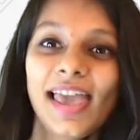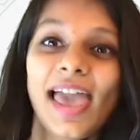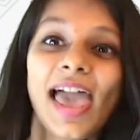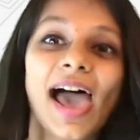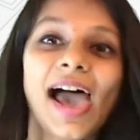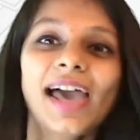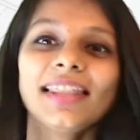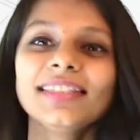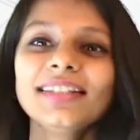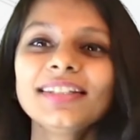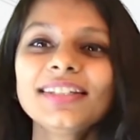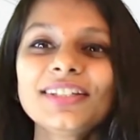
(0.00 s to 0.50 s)

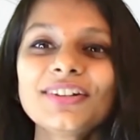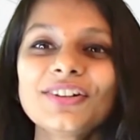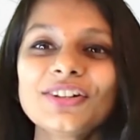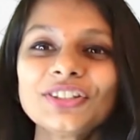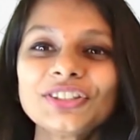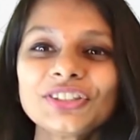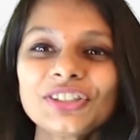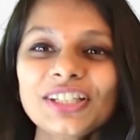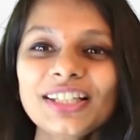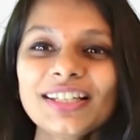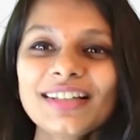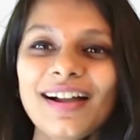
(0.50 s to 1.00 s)
And the
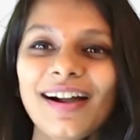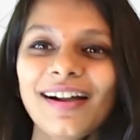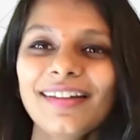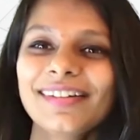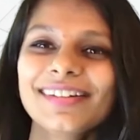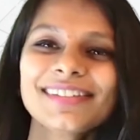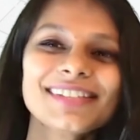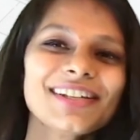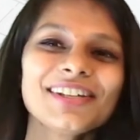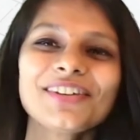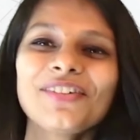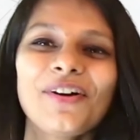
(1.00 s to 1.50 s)
tertiary
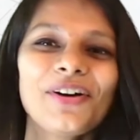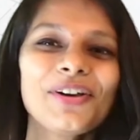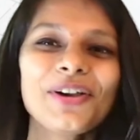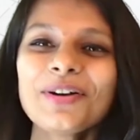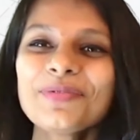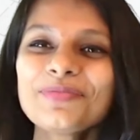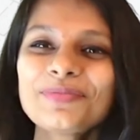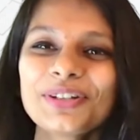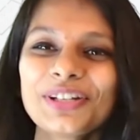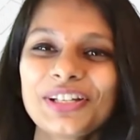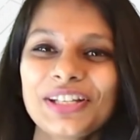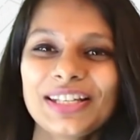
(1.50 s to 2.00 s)
colors are all your
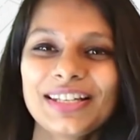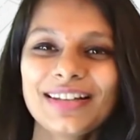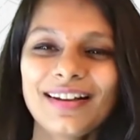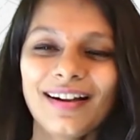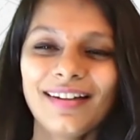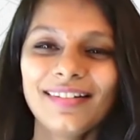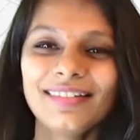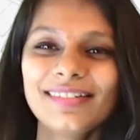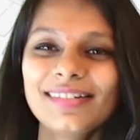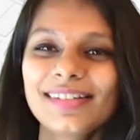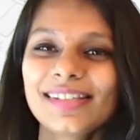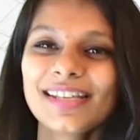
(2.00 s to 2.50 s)
pretty
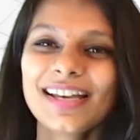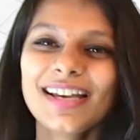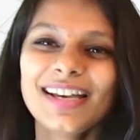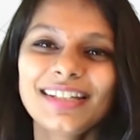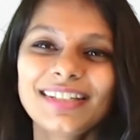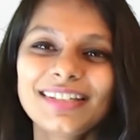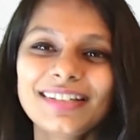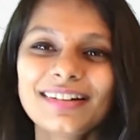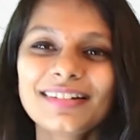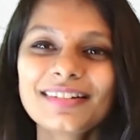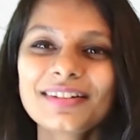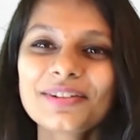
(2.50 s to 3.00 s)
colors,
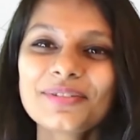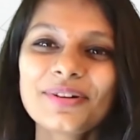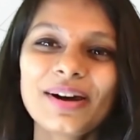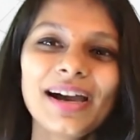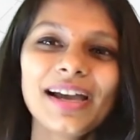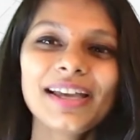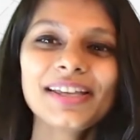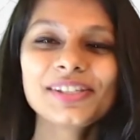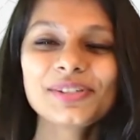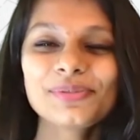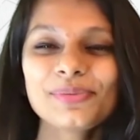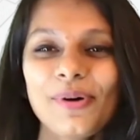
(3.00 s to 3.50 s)

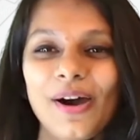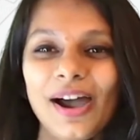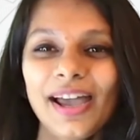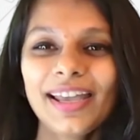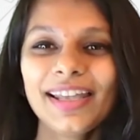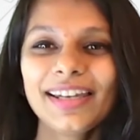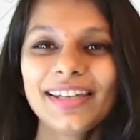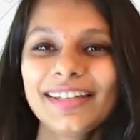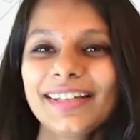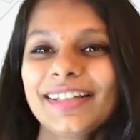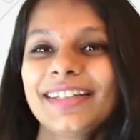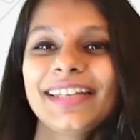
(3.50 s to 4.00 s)
turquoise,
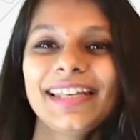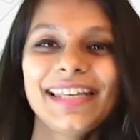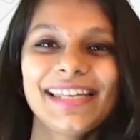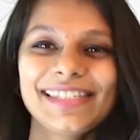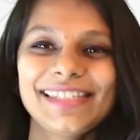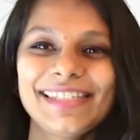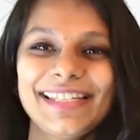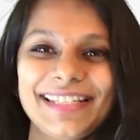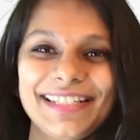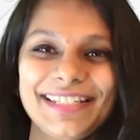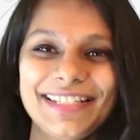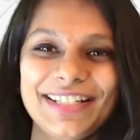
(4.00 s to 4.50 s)
violet,
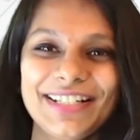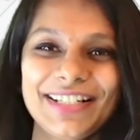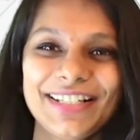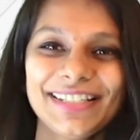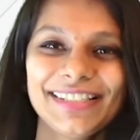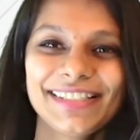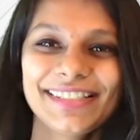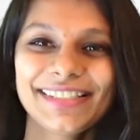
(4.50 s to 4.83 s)
etc.